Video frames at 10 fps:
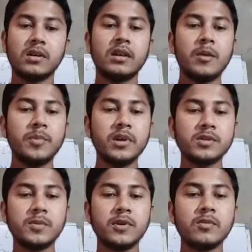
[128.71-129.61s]

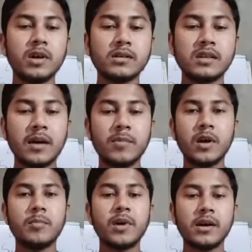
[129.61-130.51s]
Napier's bone was
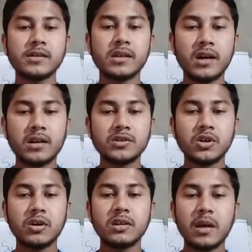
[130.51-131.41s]
developed by Sir
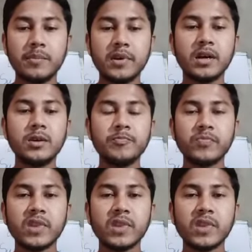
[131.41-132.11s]
John Napier.